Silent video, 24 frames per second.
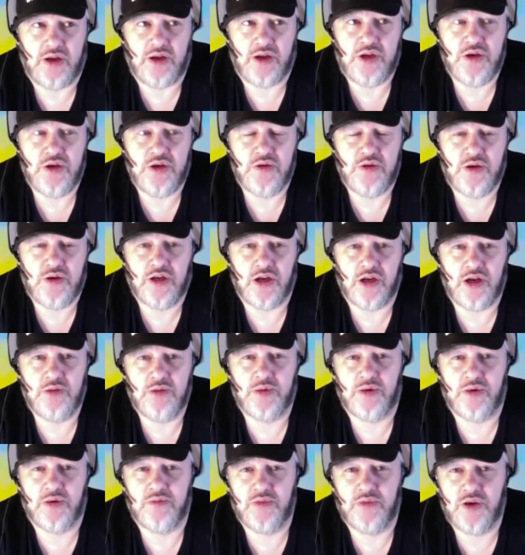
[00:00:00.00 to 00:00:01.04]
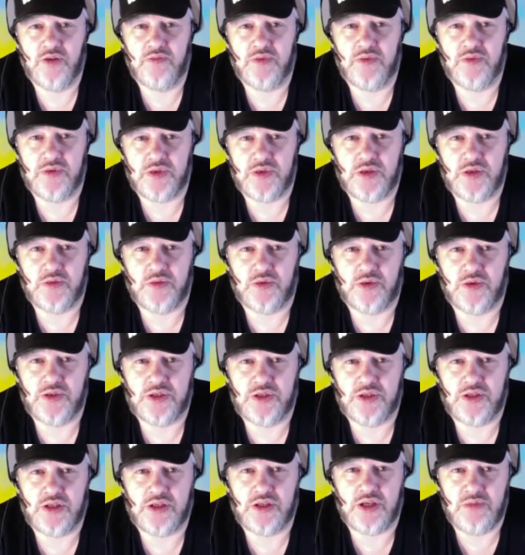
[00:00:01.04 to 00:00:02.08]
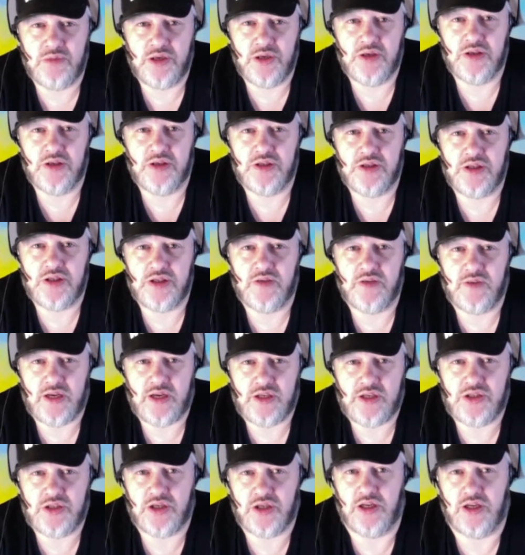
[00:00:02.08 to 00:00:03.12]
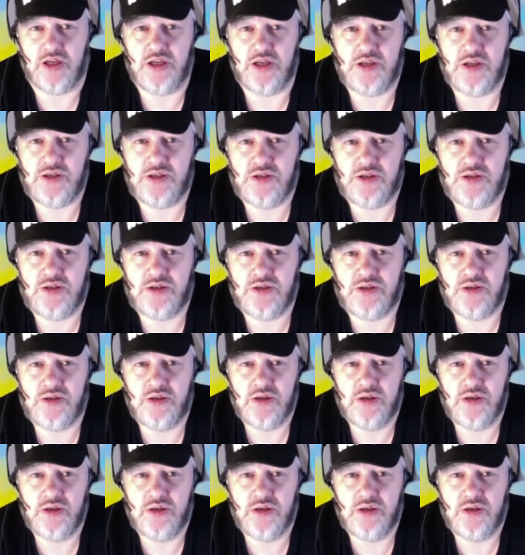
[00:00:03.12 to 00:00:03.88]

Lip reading: new global movement towards a community of Agilists.